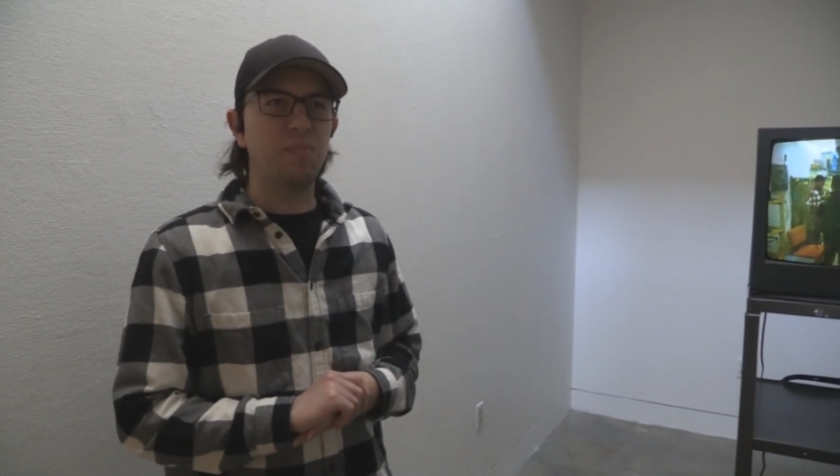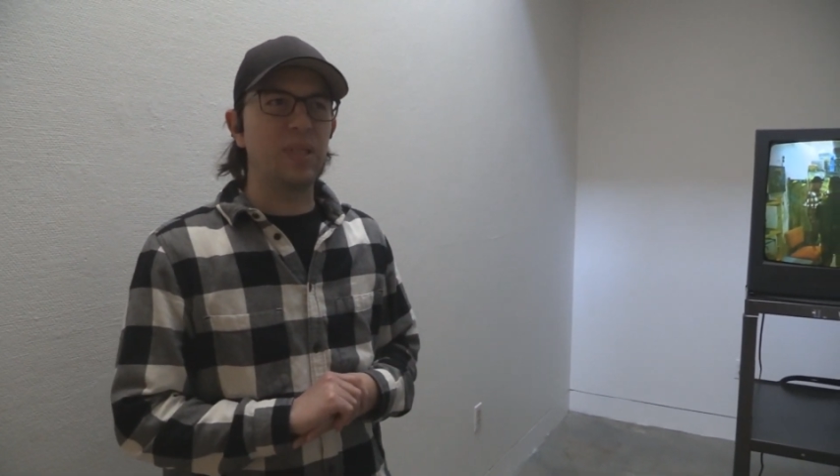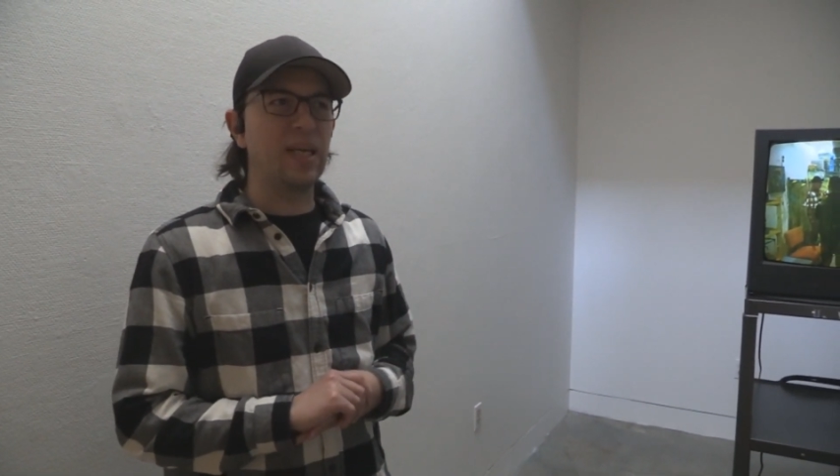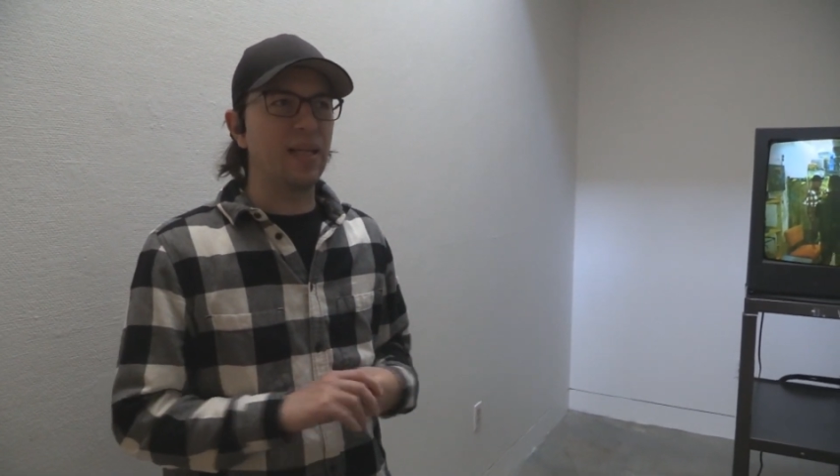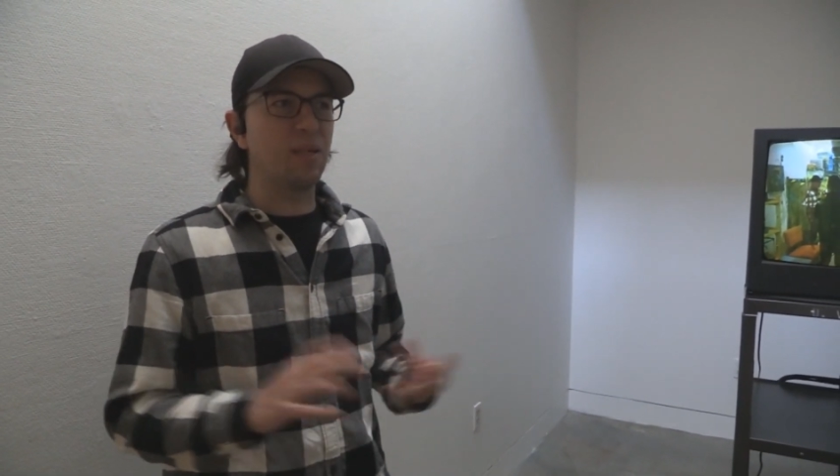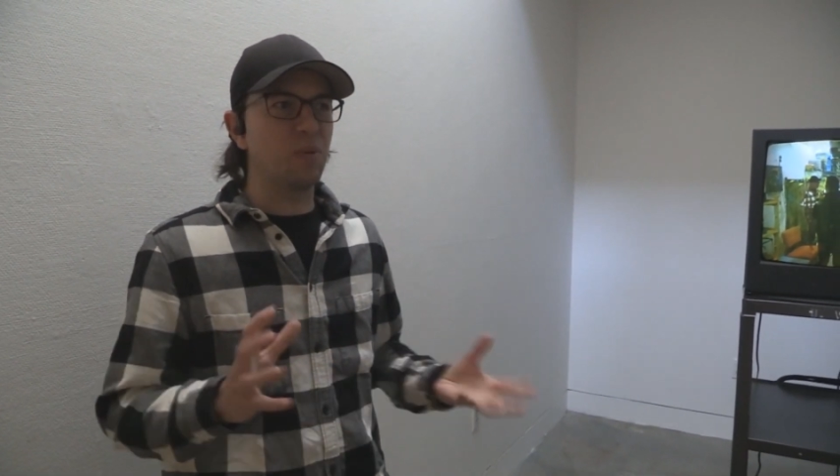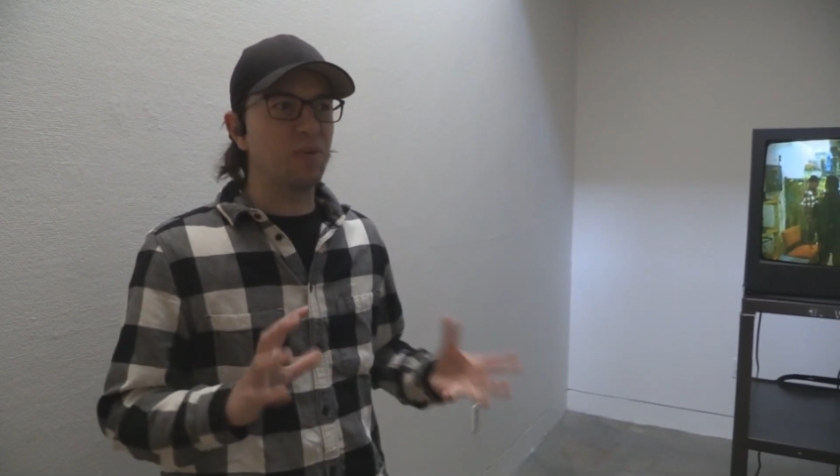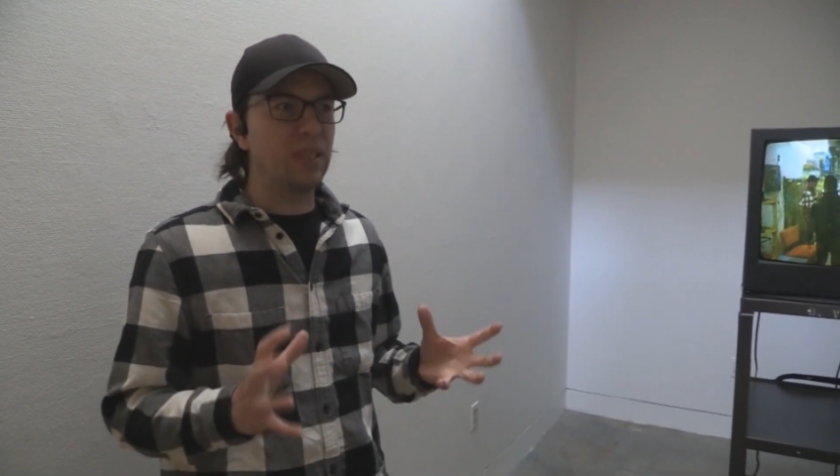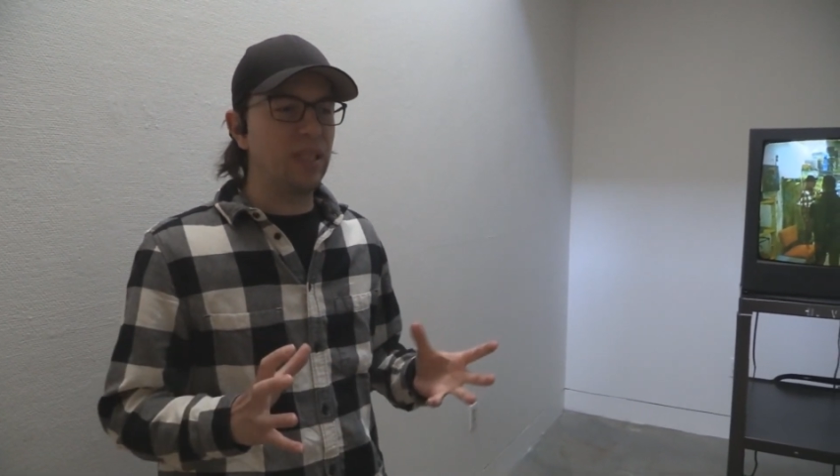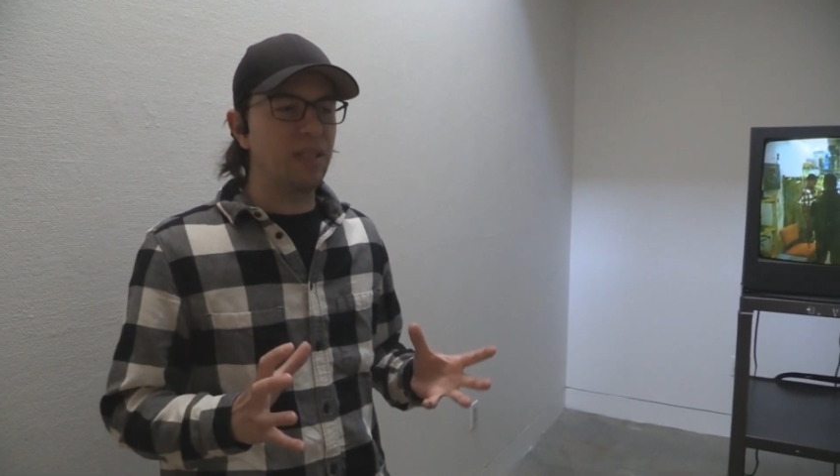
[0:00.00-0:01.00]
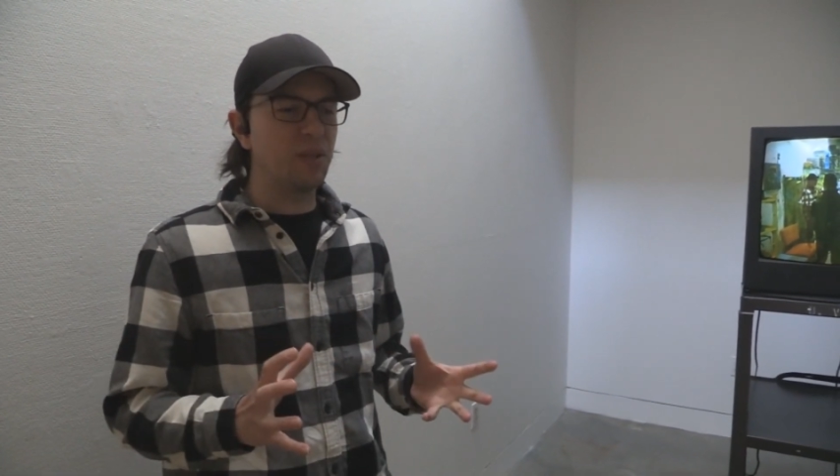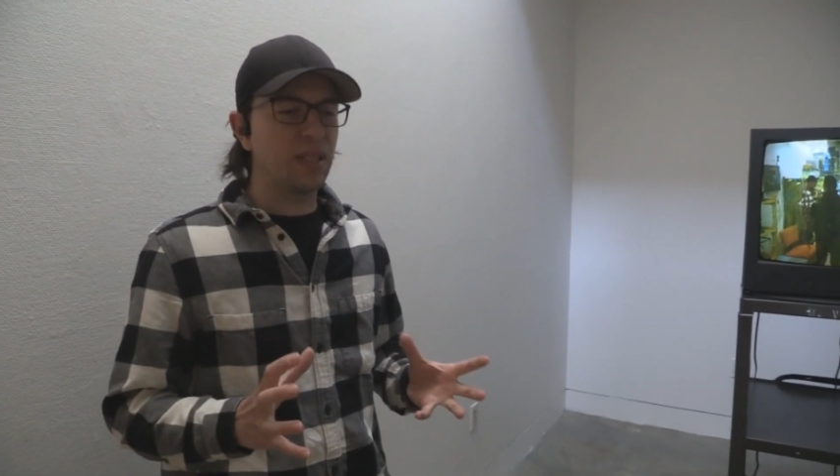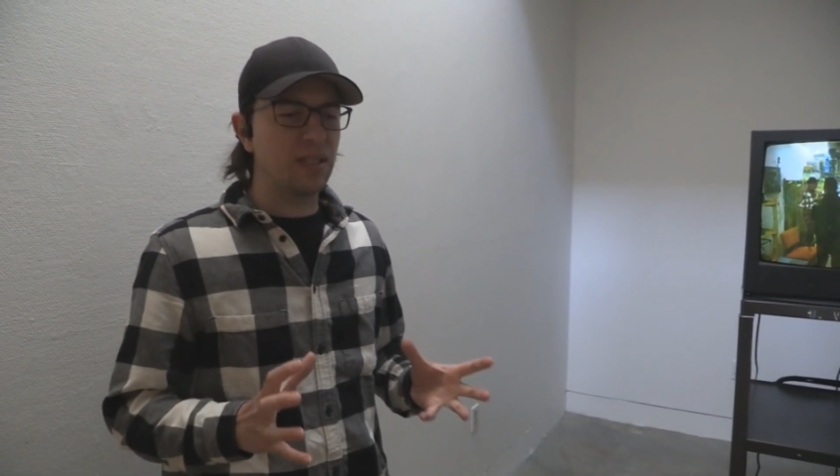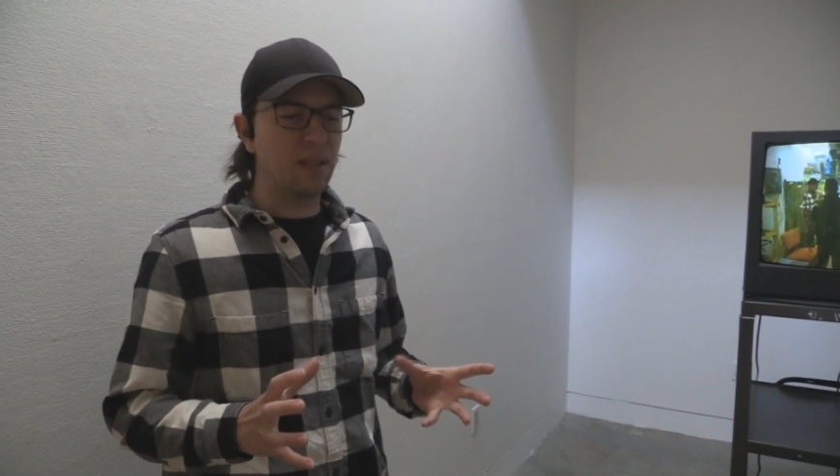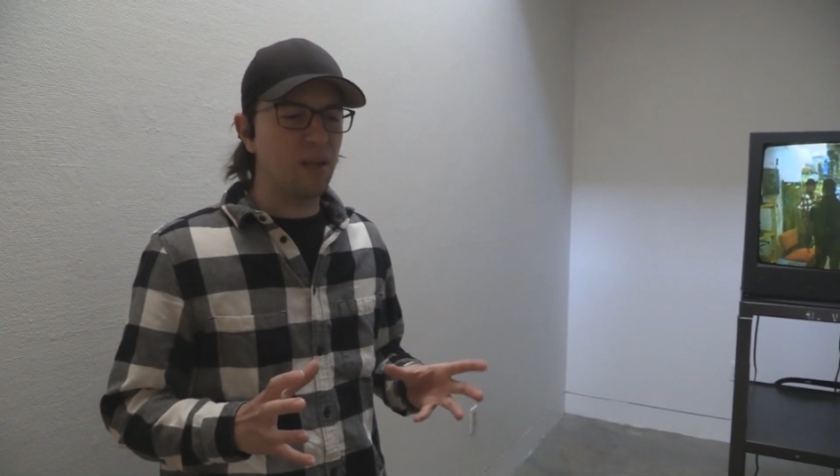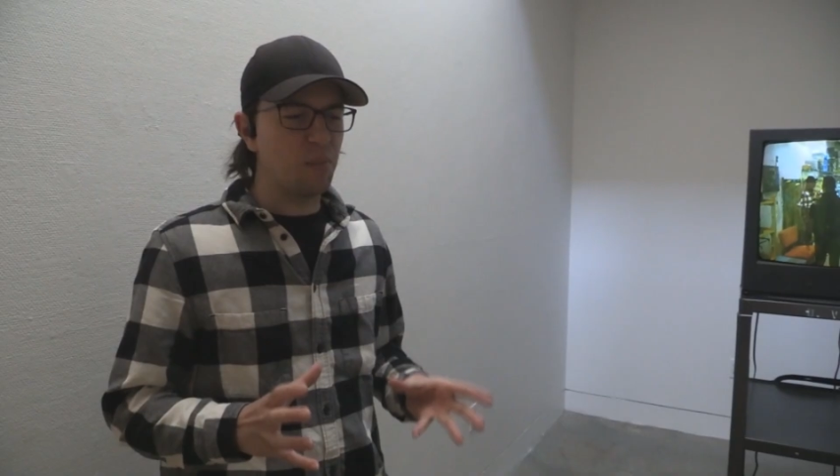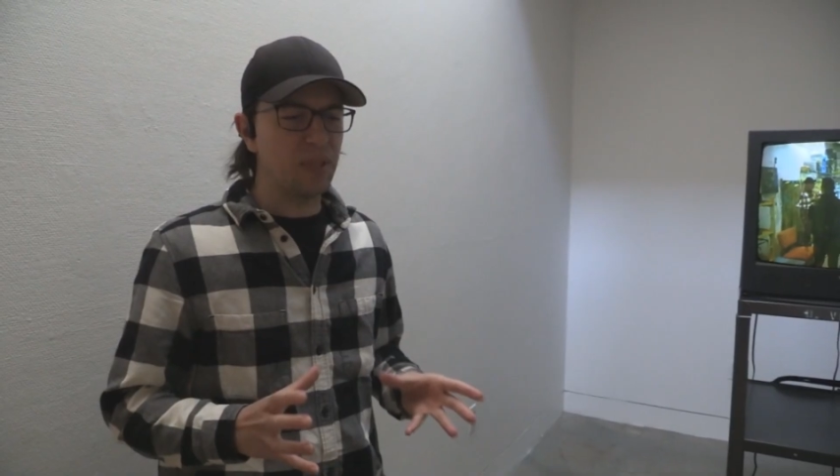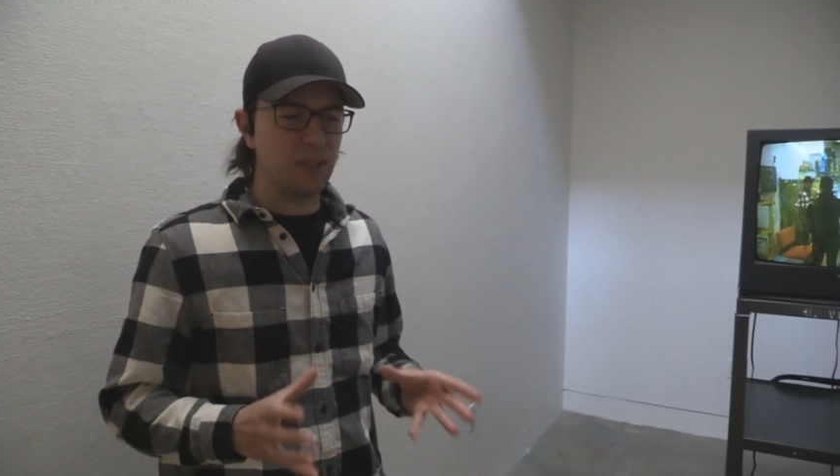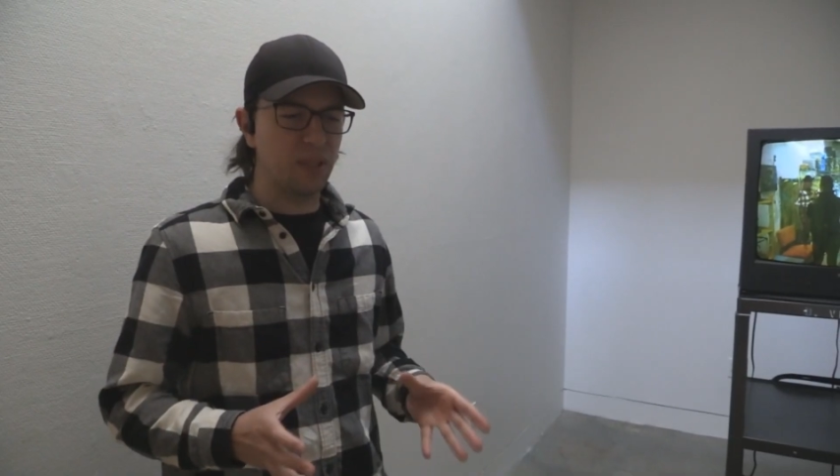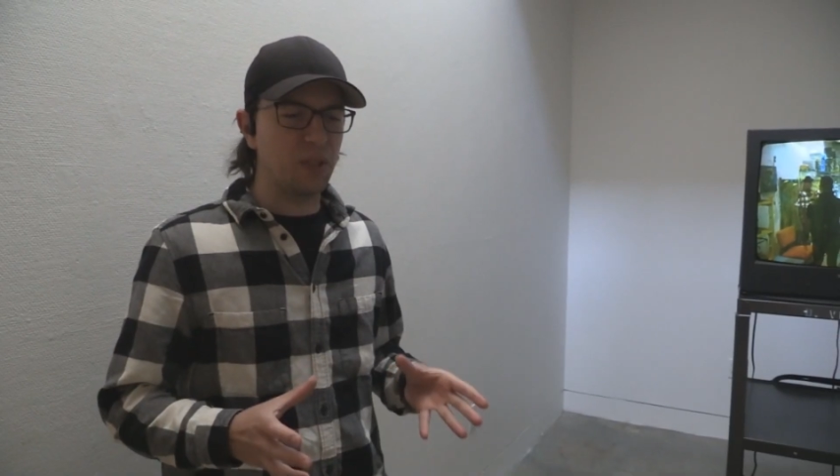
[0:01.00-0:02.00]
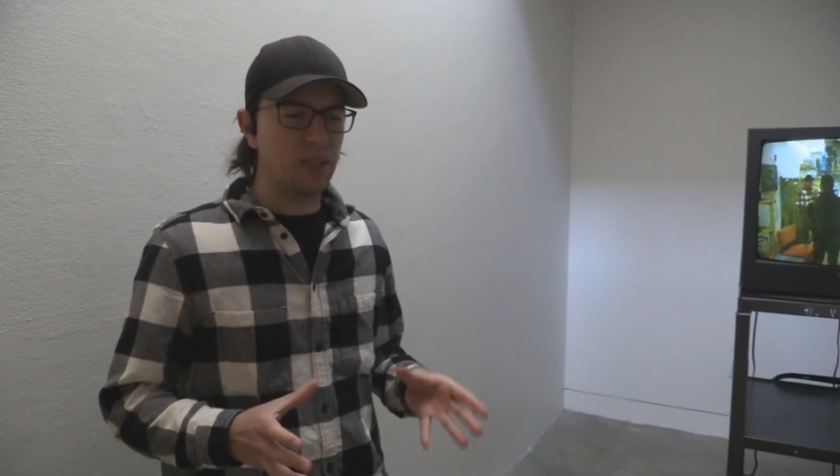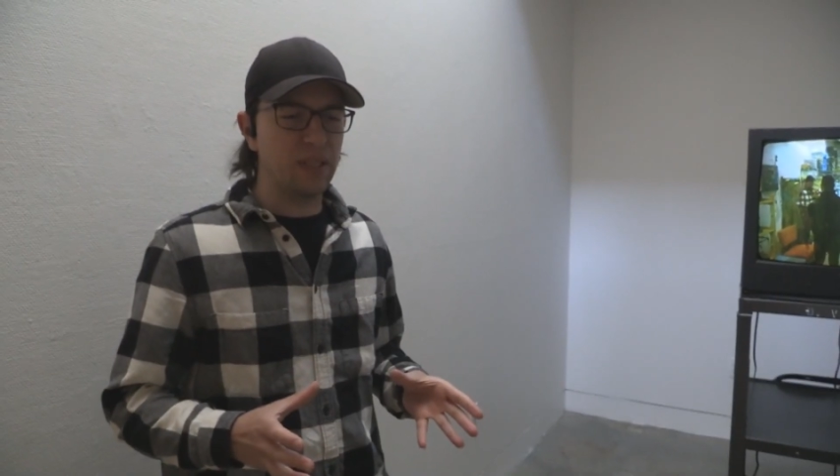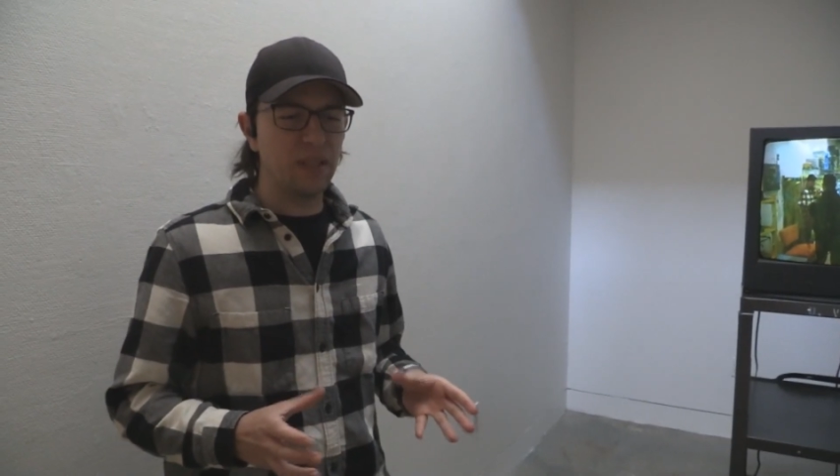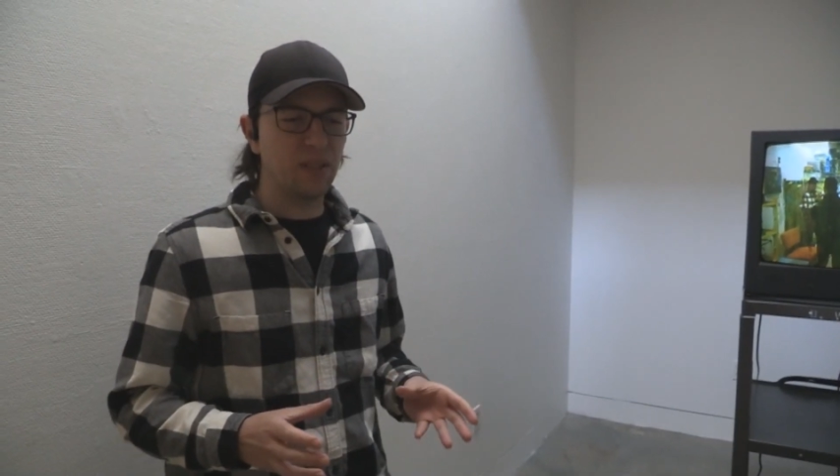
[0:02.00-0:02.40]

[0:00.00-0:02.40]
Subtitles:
But yeah, they were really interesting compositionally,